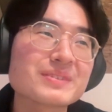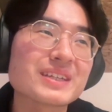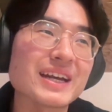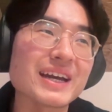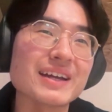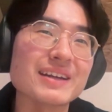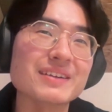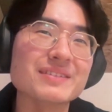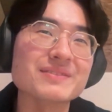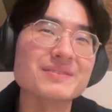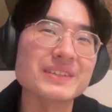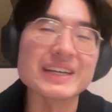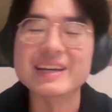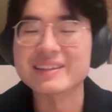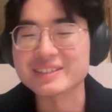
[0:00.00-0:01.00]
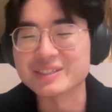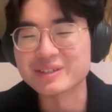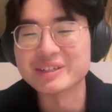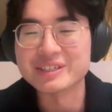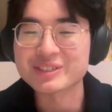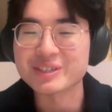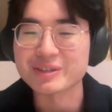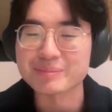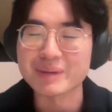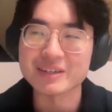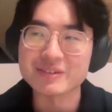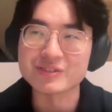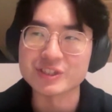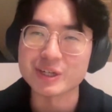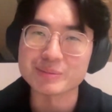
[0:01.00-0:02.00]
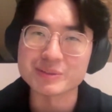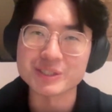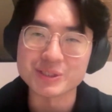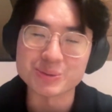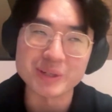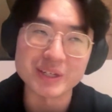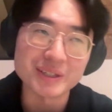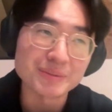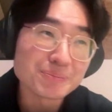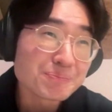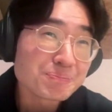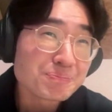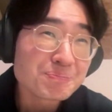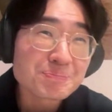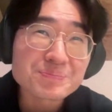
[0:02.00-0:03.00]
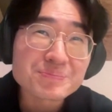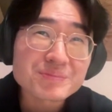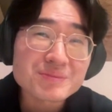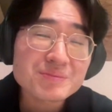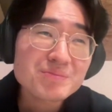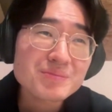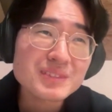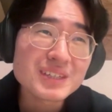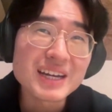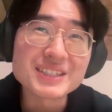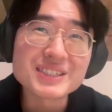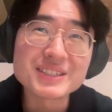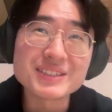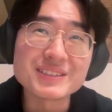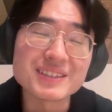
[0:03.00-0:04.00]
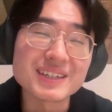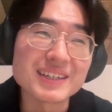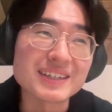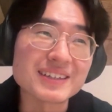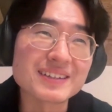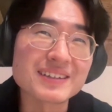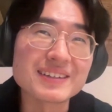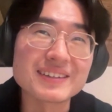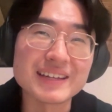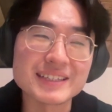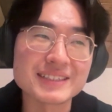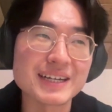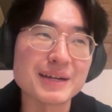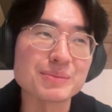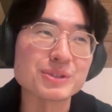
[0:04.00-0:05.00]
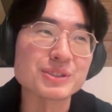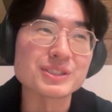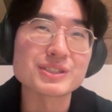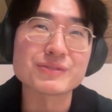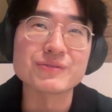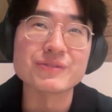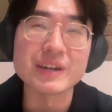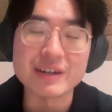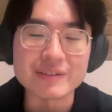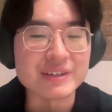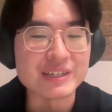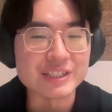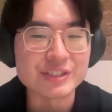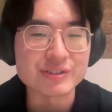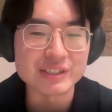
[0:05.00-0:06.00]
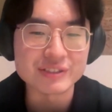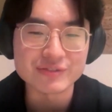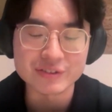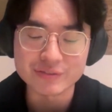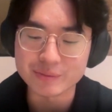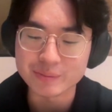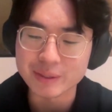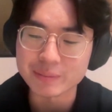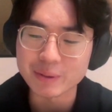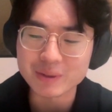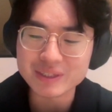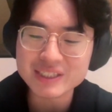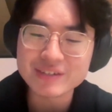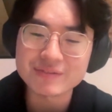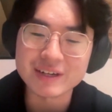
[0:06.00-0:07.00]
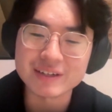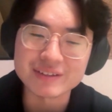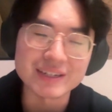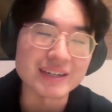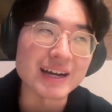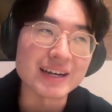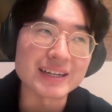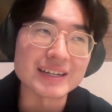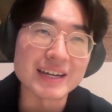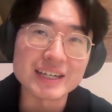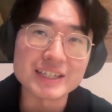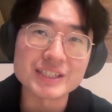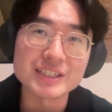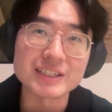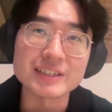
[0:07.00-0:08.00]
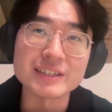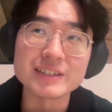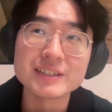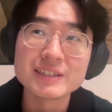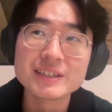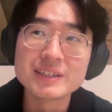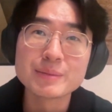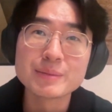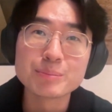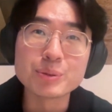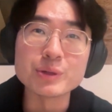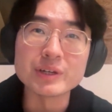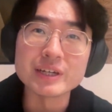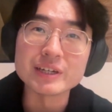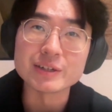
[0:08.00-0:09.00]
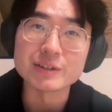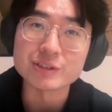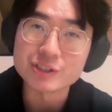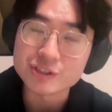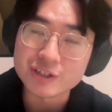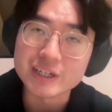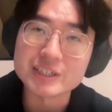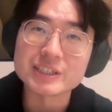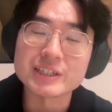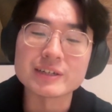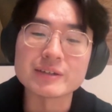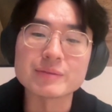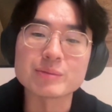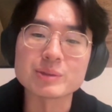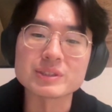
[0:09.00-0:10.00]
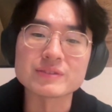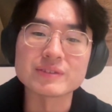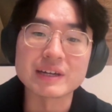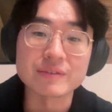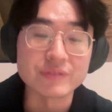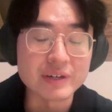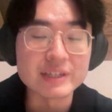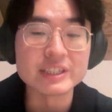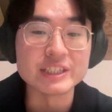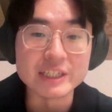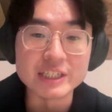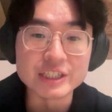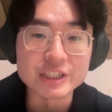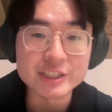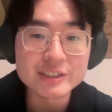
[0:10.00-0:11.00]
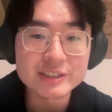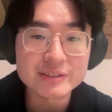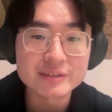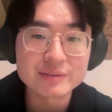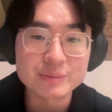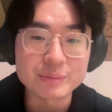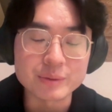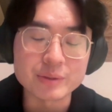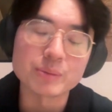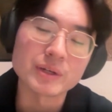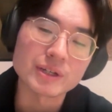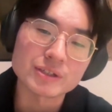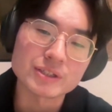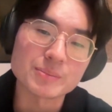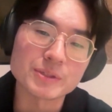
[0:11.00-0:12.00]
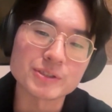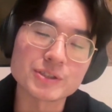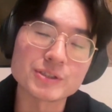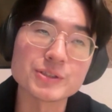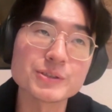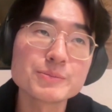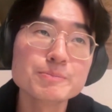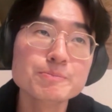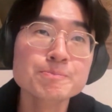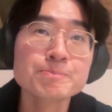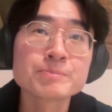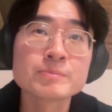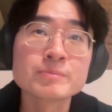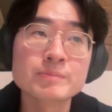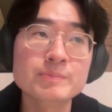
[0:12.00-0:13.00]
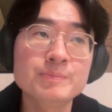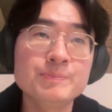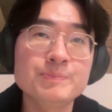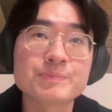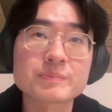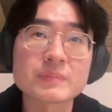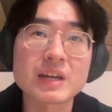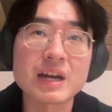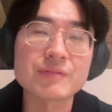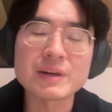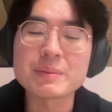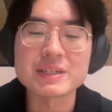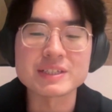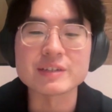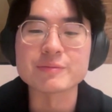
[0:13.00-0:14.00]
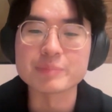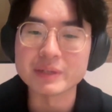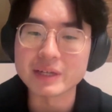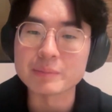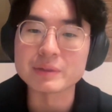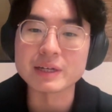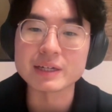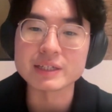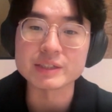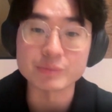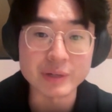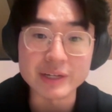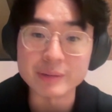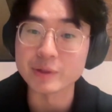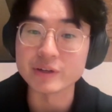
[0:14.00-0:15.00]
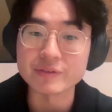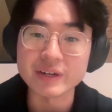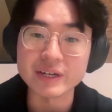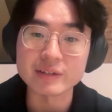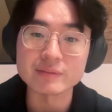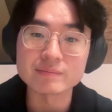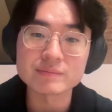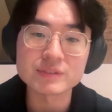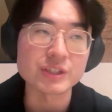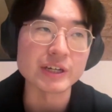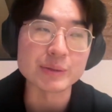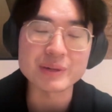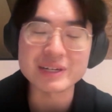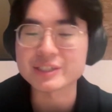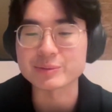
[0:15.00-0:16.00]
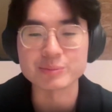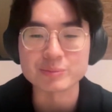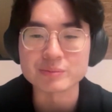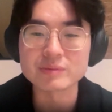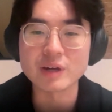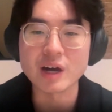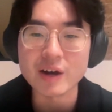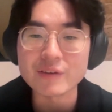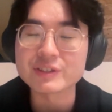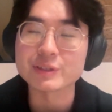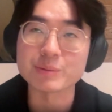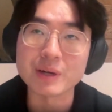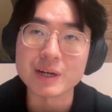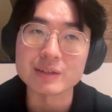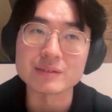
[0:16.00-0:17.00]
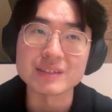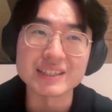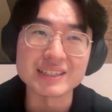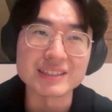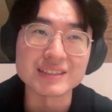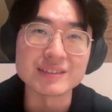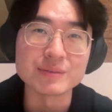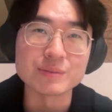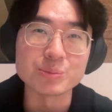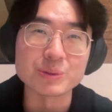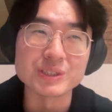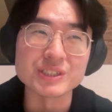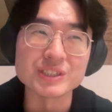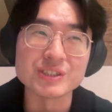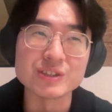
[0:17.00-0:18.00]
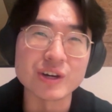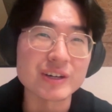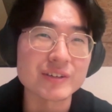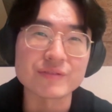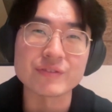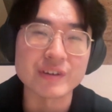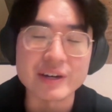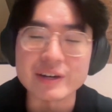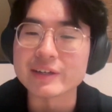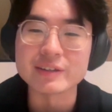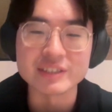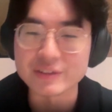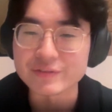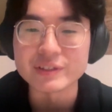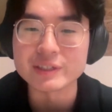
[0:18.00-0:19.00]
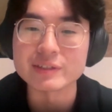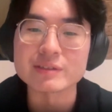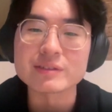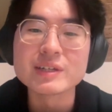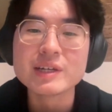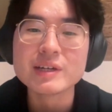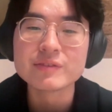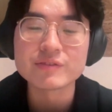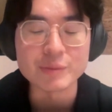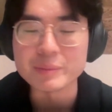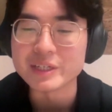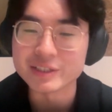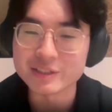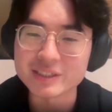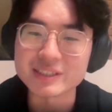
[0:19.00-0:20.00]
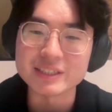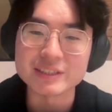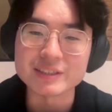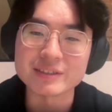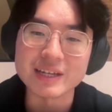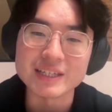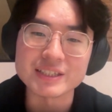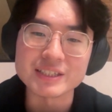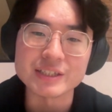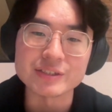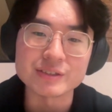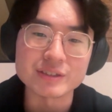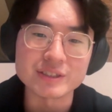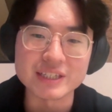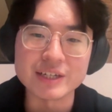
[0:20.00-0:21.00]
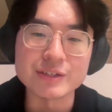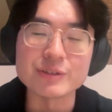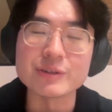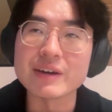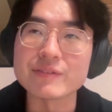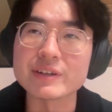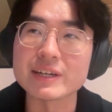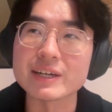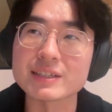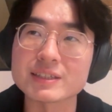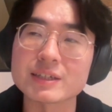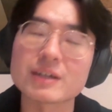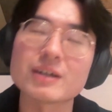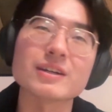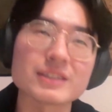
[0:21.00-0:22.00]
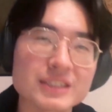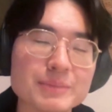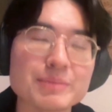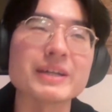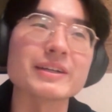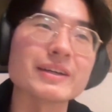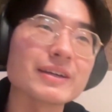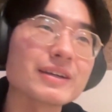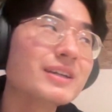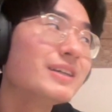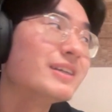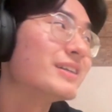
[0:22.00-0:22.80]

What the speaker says: And yeah, there's only a certain amount of jobs as well. And so like that time was very, very stressful for me. But once I found that I can actually put in a good structure and was like very diligent with what I was supposed to do, I found myself becoming actually really motivated. So it actually, after a while, it was not very difficult for me to stick to that schedule, because I knew every day I was like, oh, it's a Monday.